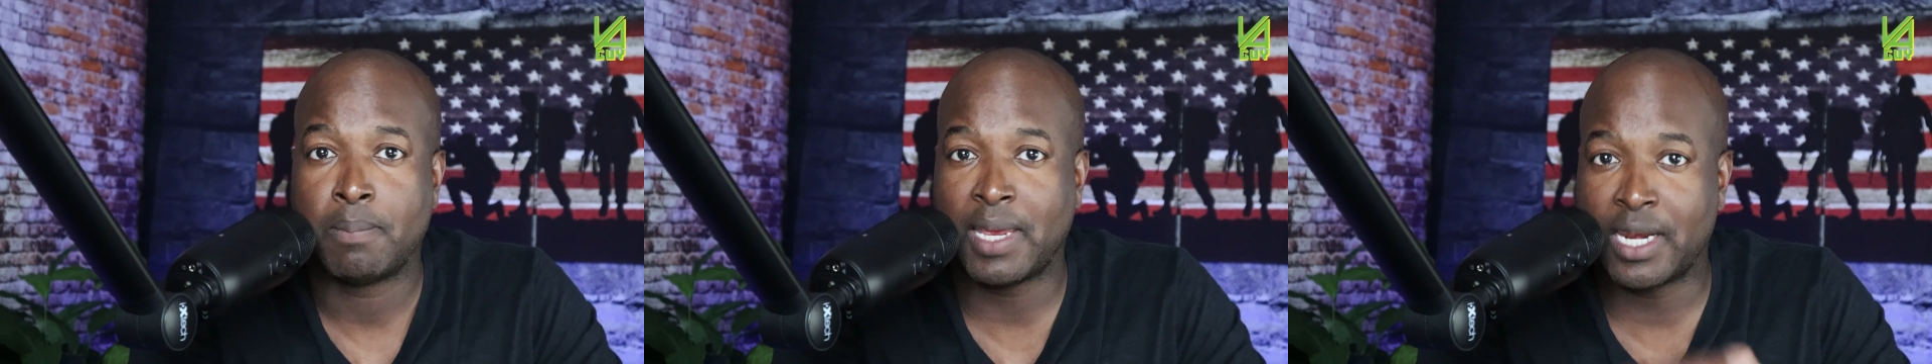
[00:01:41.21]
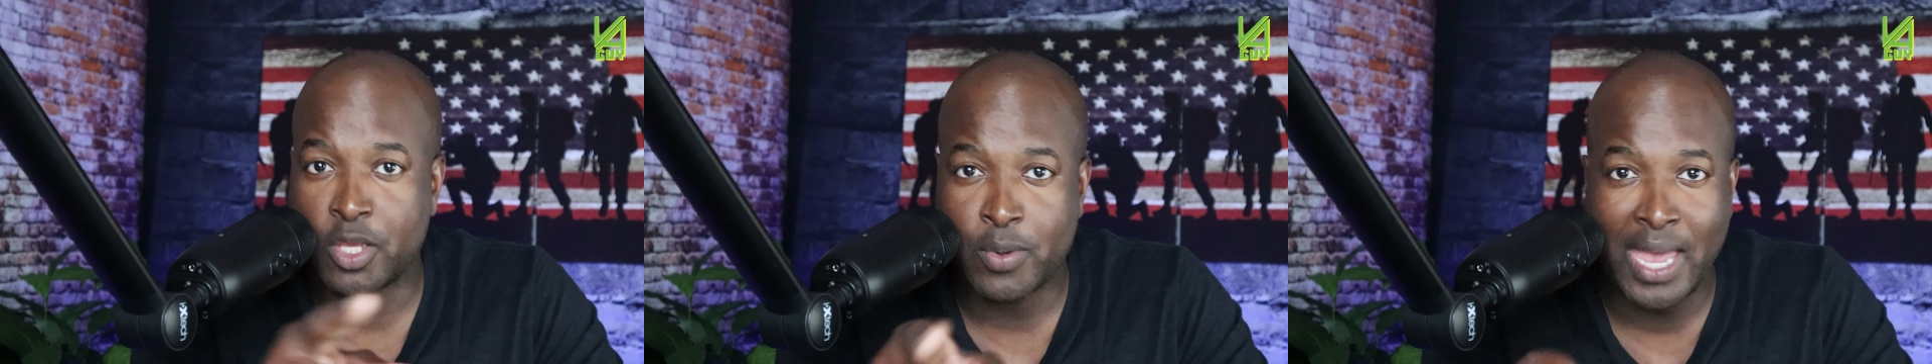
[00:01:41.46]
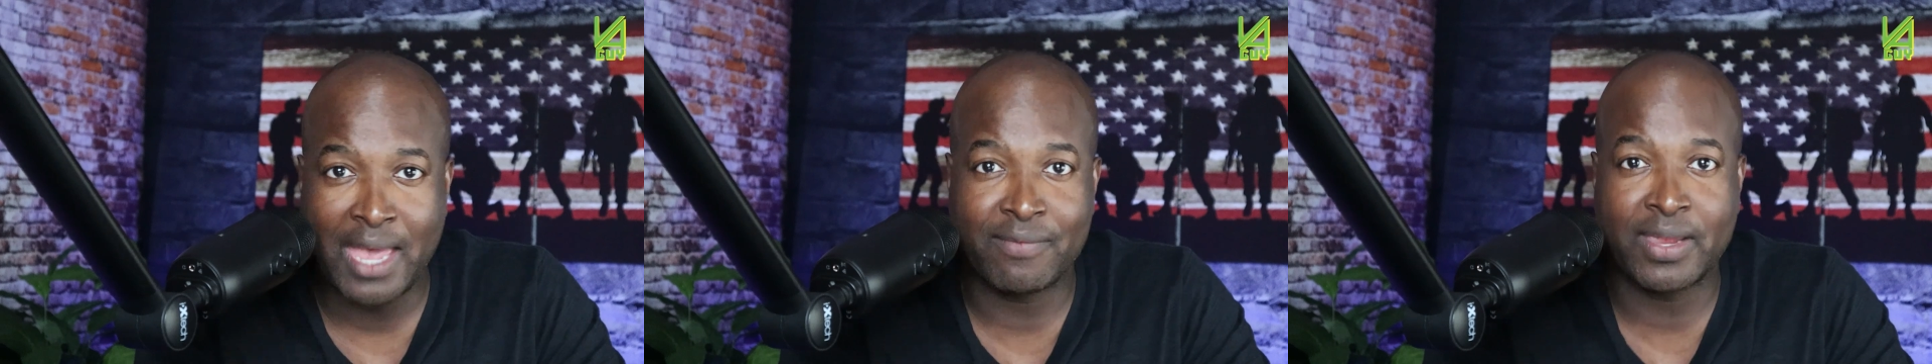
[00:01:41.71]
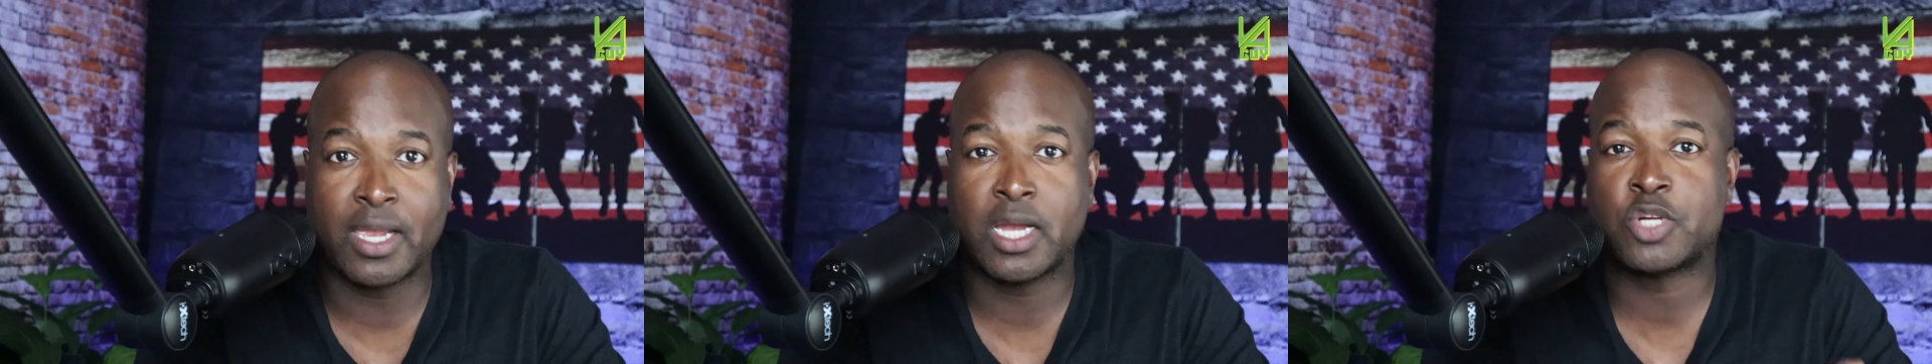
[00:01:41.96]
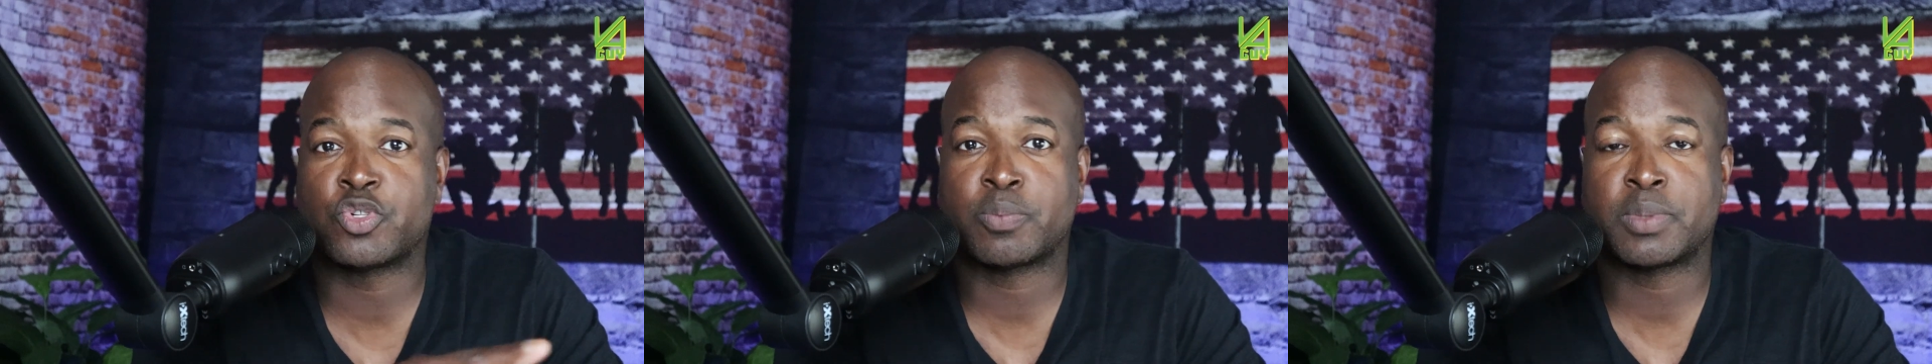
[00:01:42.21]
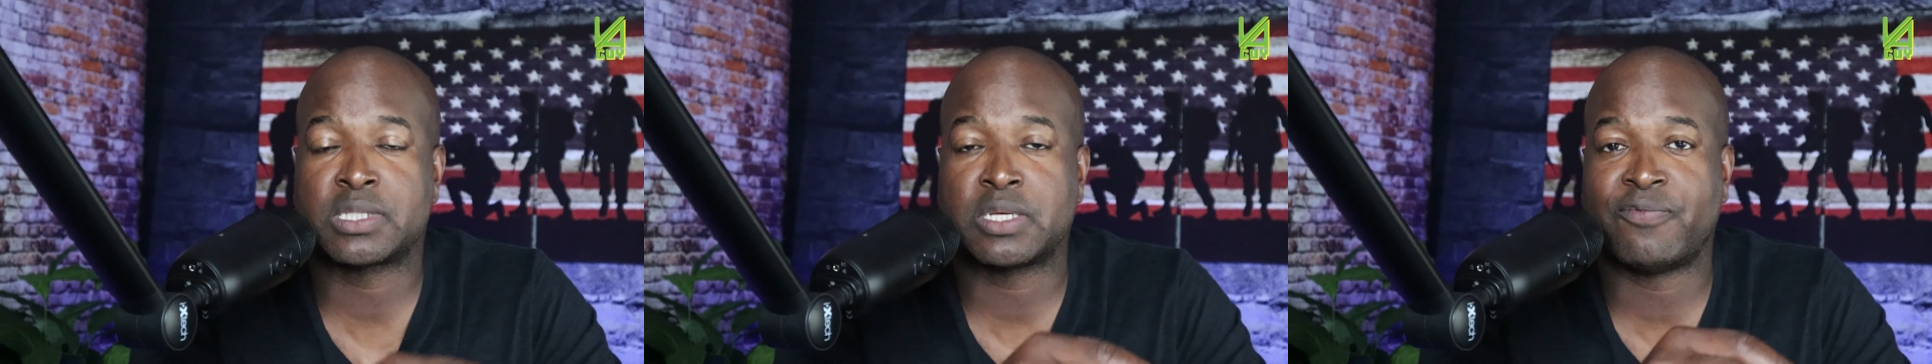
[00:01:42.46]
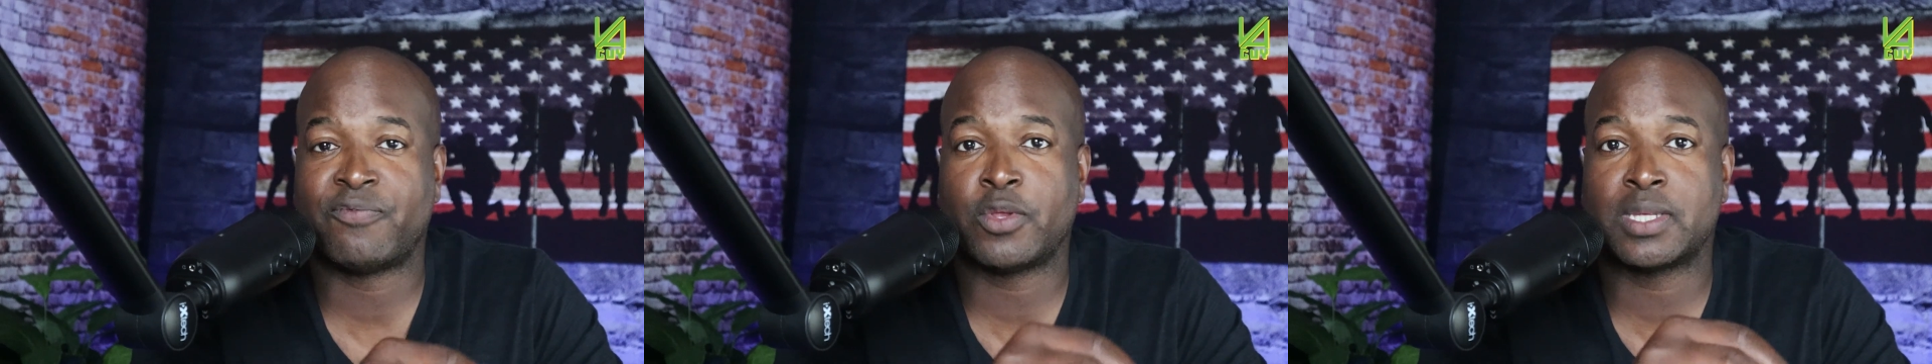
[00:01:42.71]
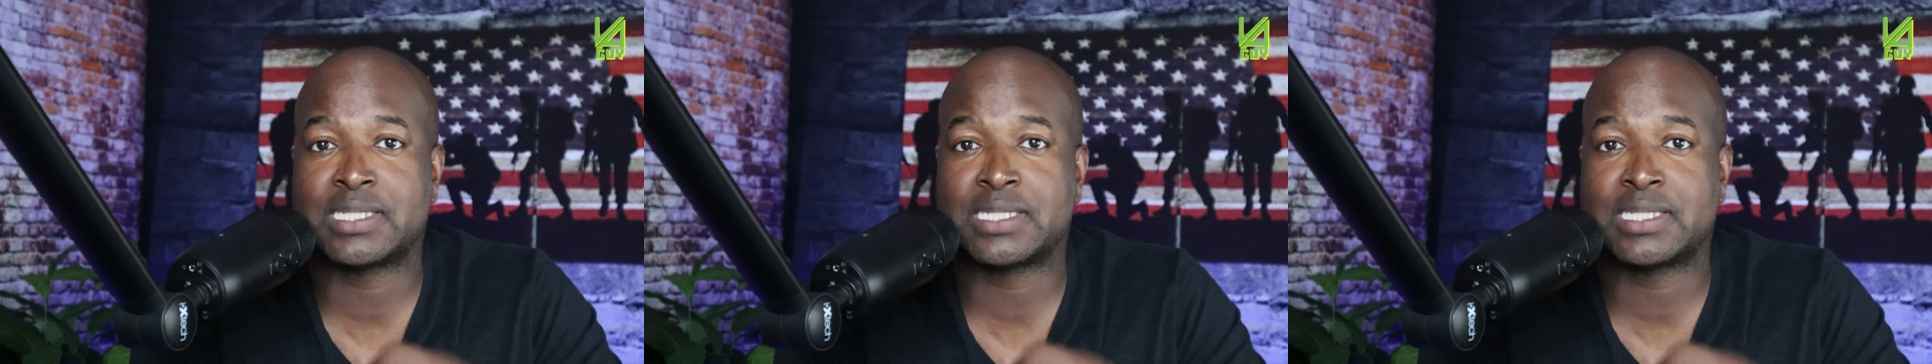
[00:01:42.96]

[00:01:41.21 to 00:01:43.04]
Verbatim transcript: meaning you have 100% full